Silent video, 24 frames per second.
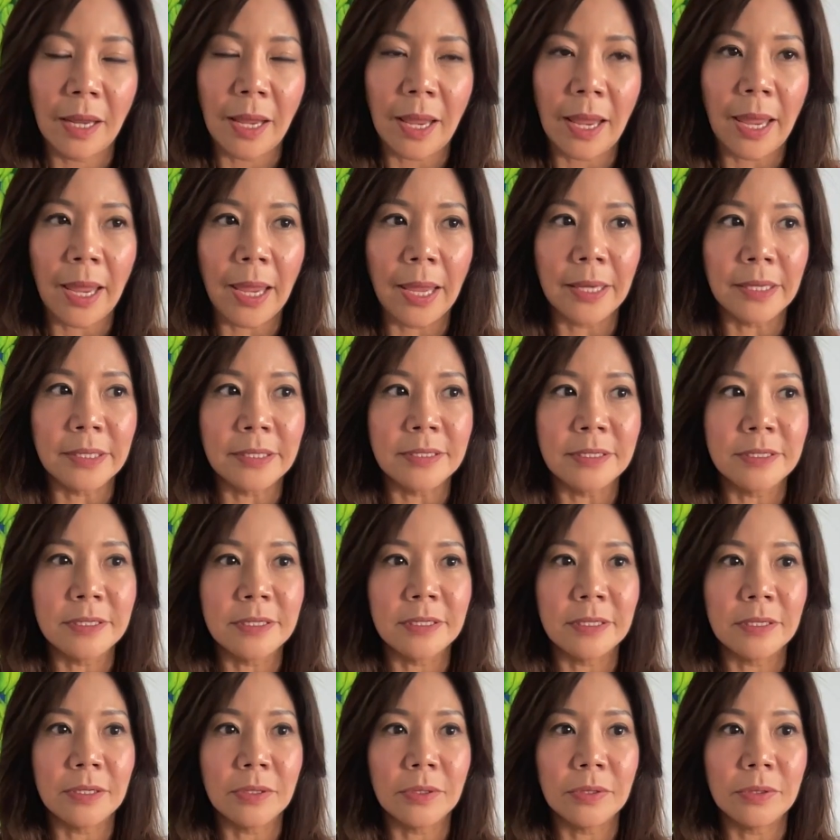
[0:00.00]
And,
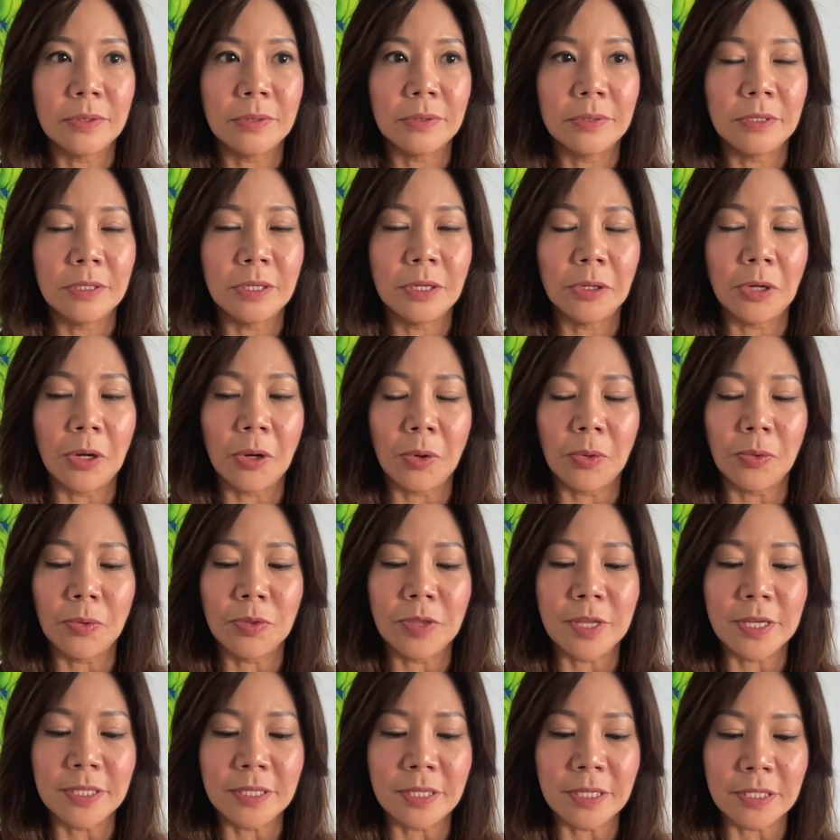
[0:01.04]
you know,
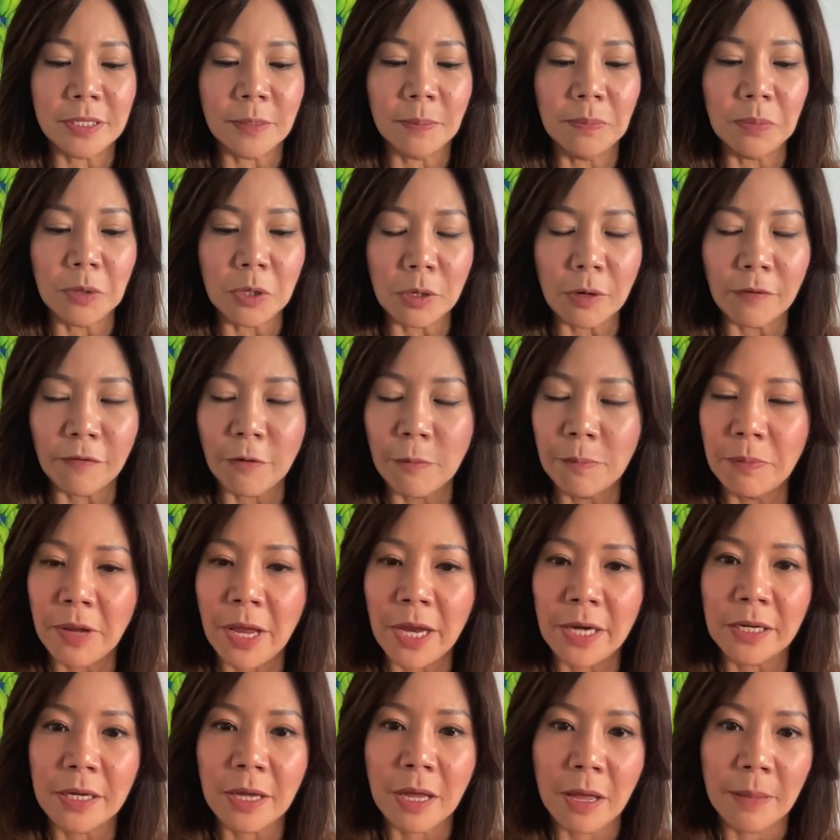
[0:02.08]
this is a beautiful
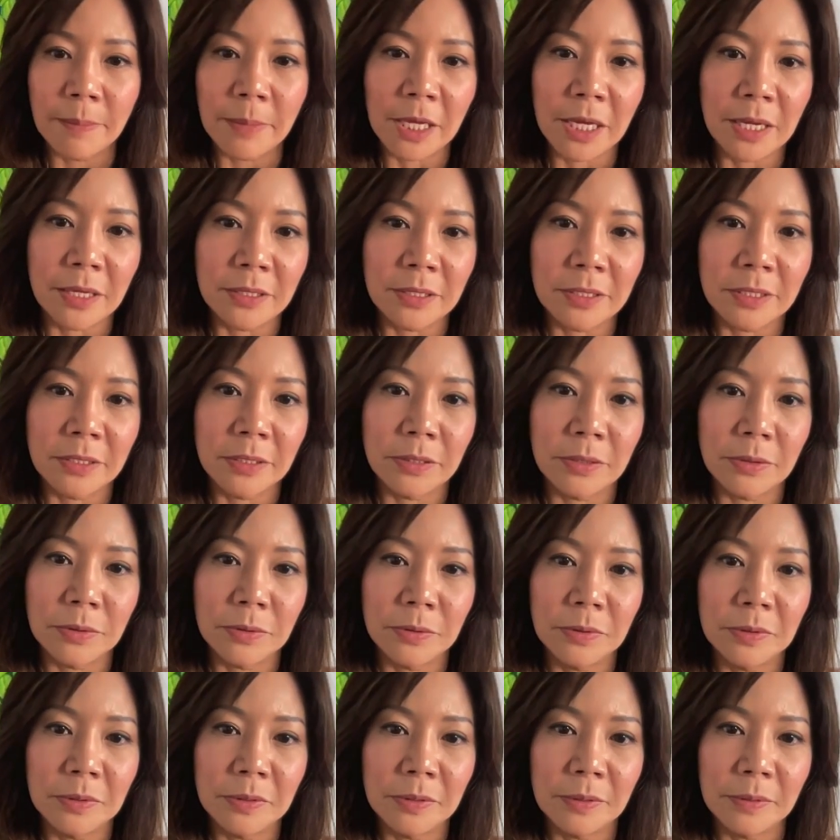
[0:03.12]
plant coming in
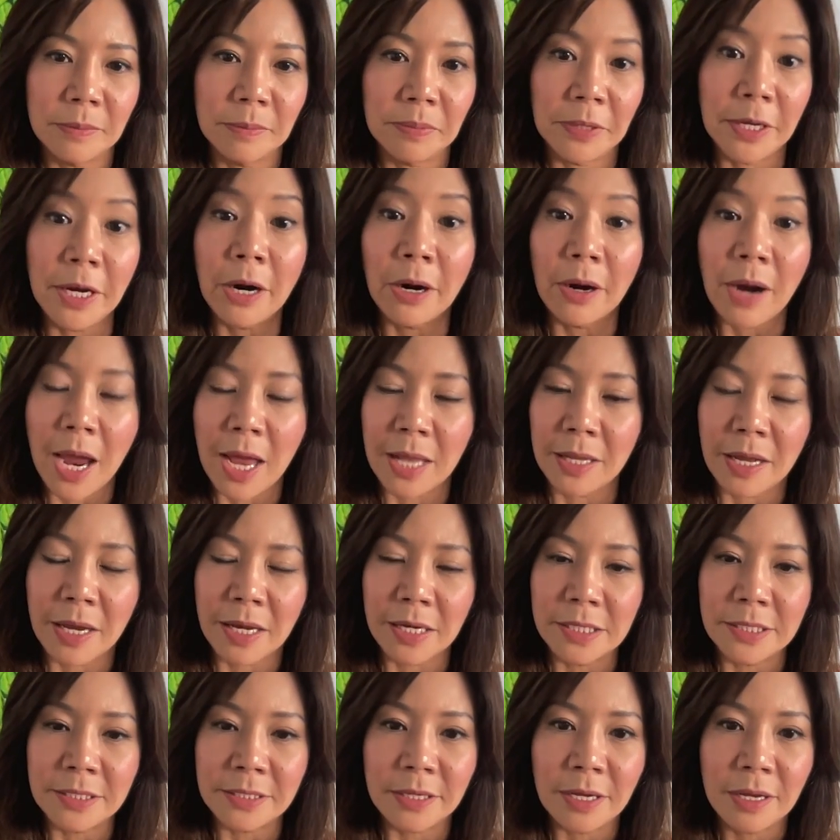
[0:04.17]
to be our
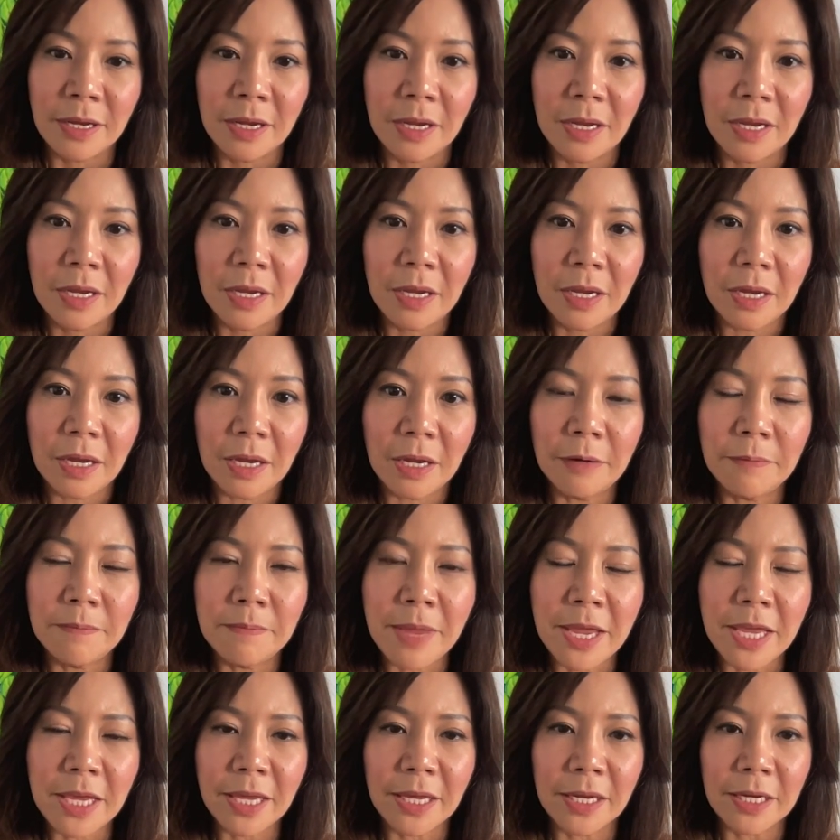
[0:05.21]
allies in
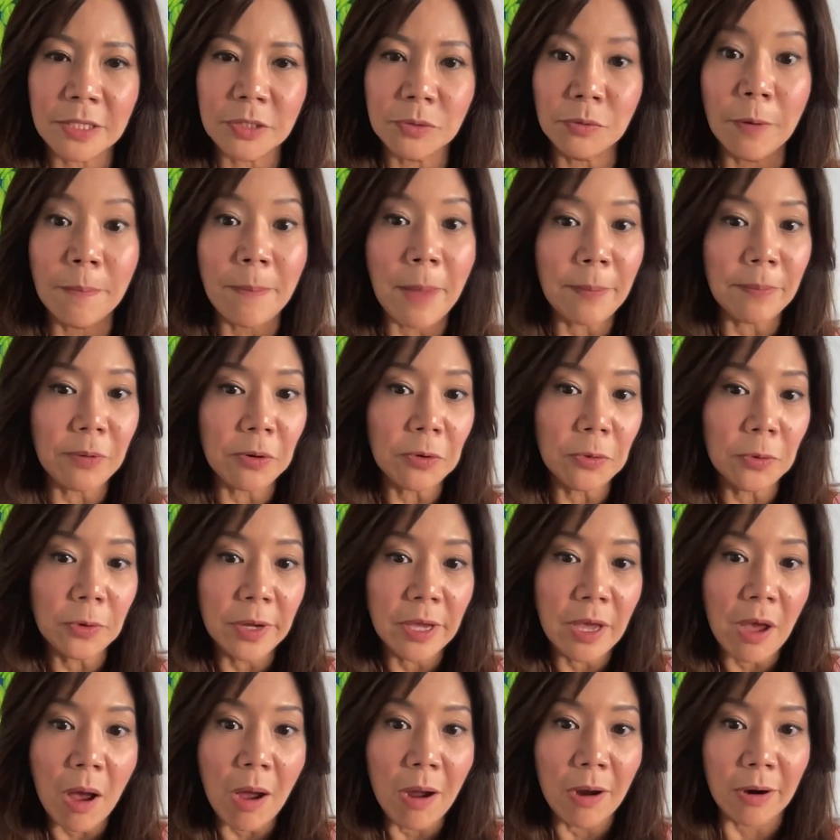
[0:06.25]
making us remember who we
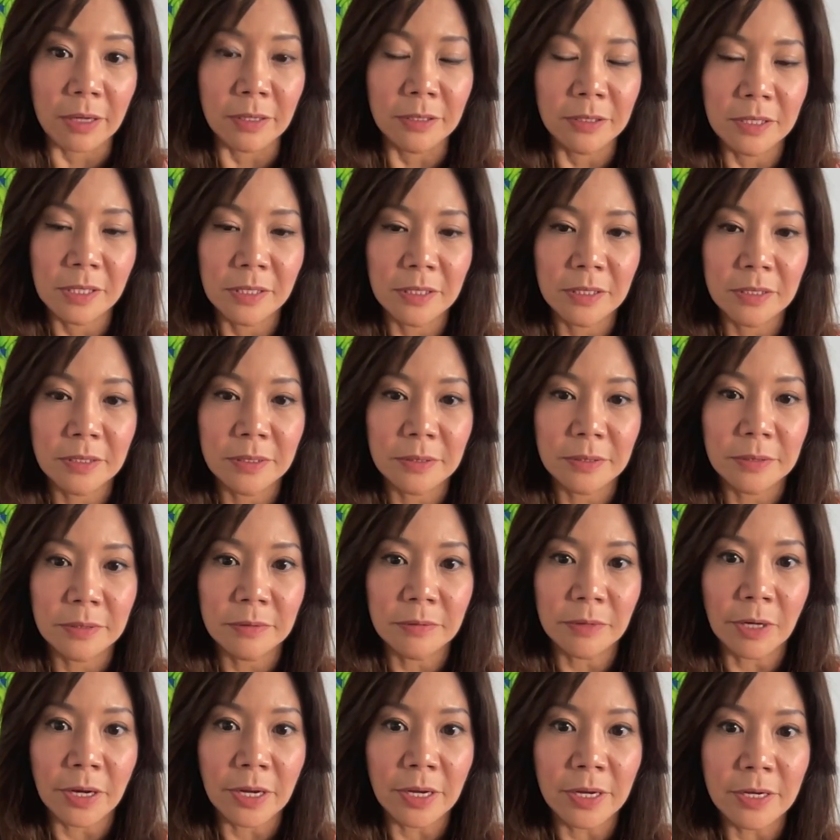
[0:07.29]
are,
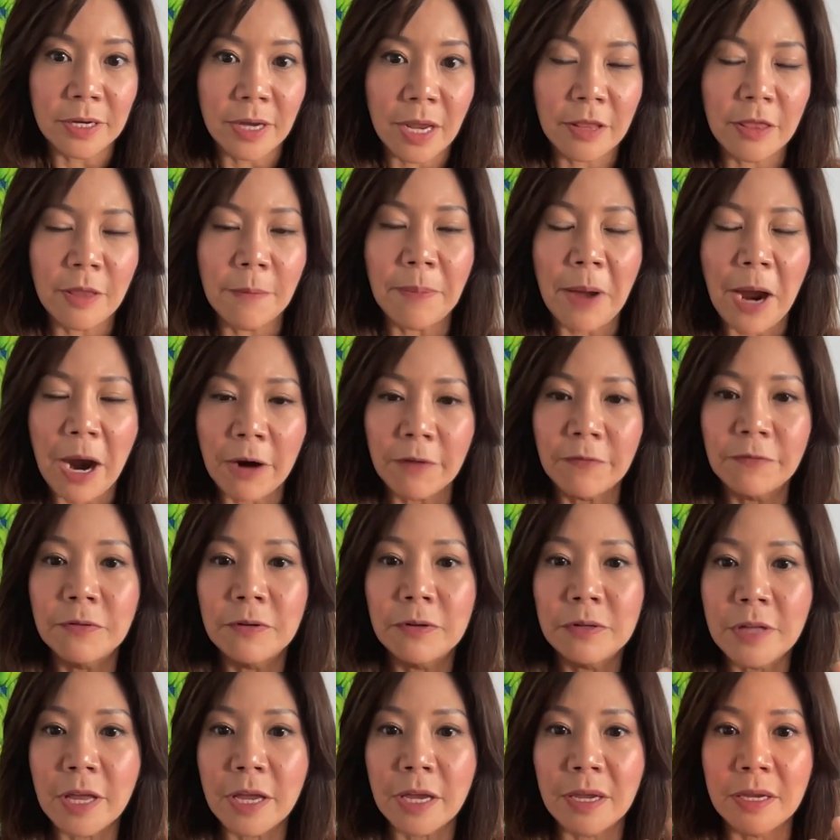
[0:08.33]
right? And the
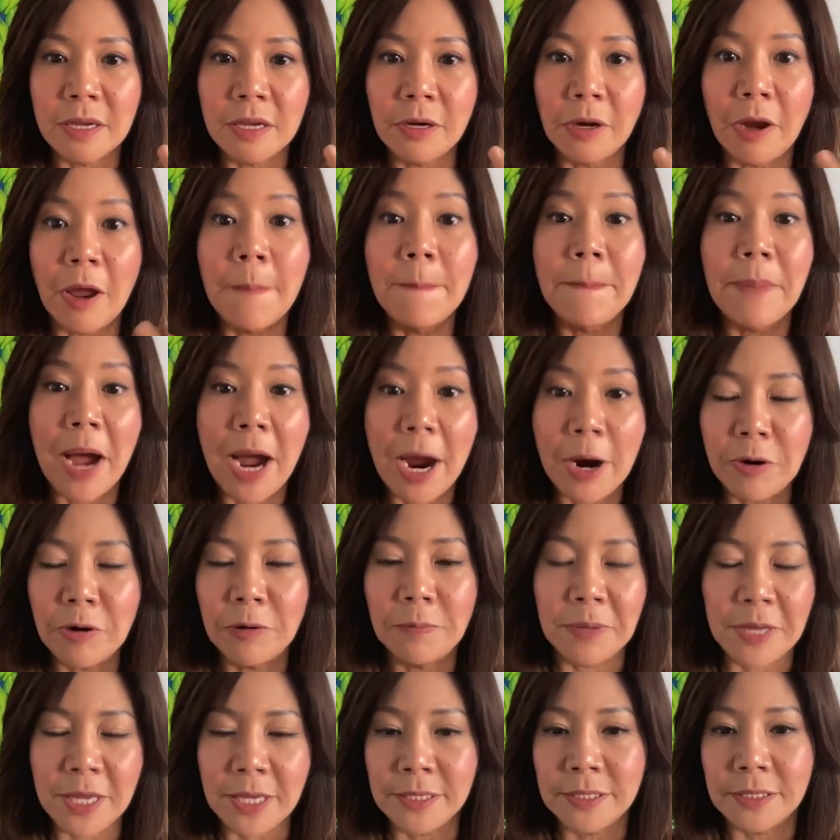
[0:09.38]
powerful, you know, empowered
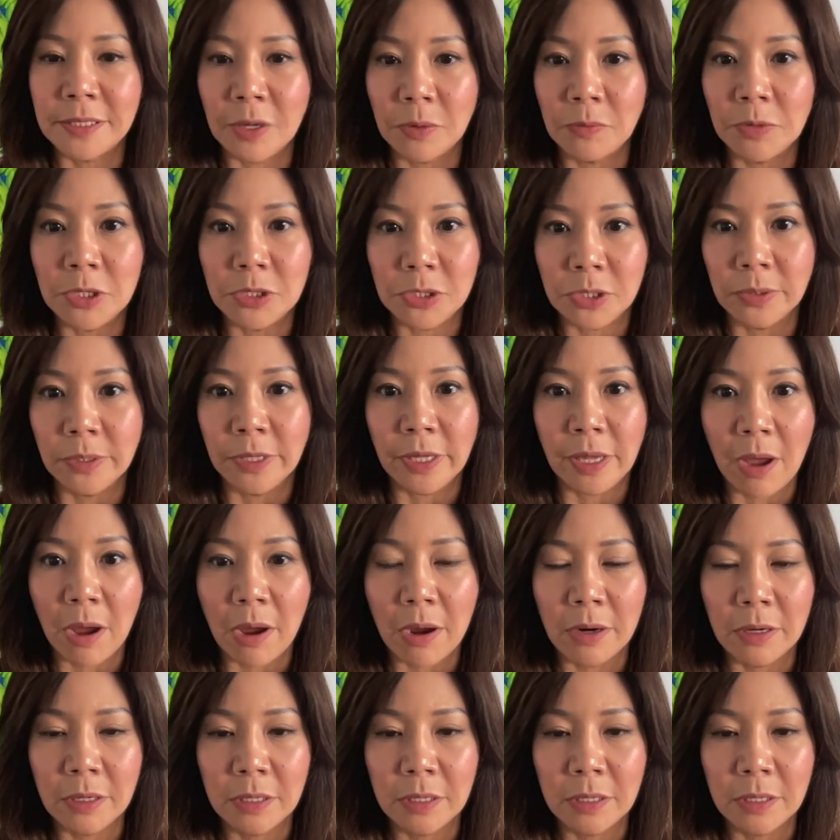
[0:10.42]
beings that we truly are.